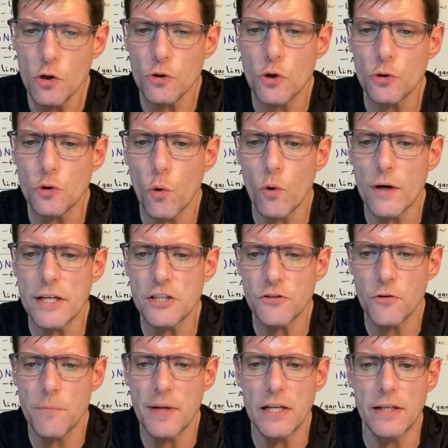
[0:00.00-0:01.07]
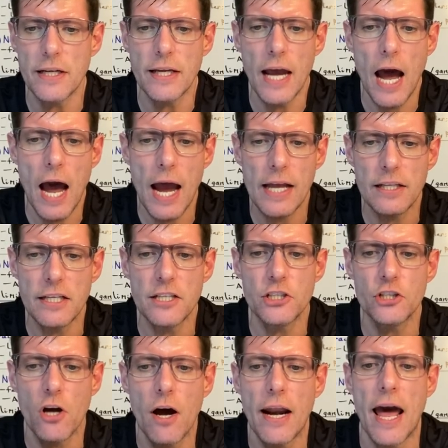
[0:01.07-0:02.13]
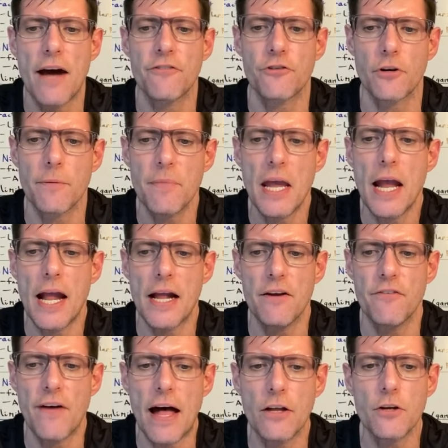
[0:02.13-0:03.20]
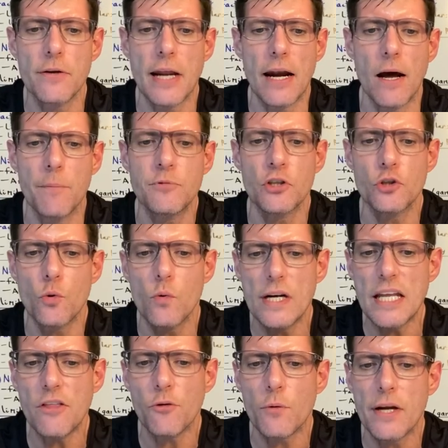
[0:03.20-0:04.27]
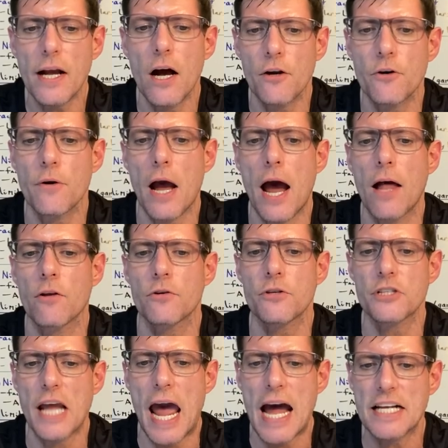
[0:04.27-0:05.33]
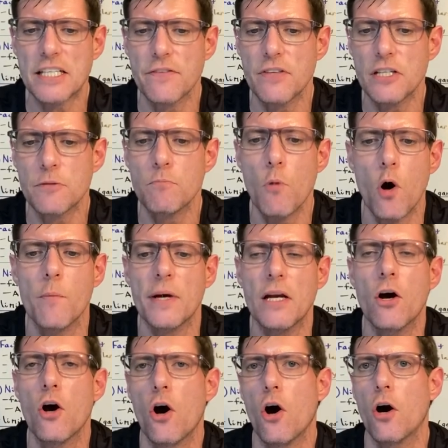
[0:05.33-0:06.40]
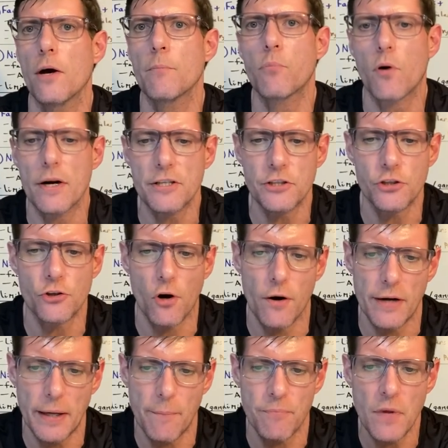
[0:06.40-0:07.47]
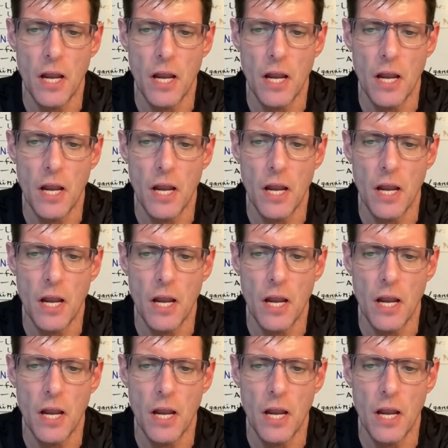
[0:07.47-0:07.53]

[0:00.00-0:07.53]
Notorious for being highly sought after and valued at up to $2,300 as of this moment on price charting.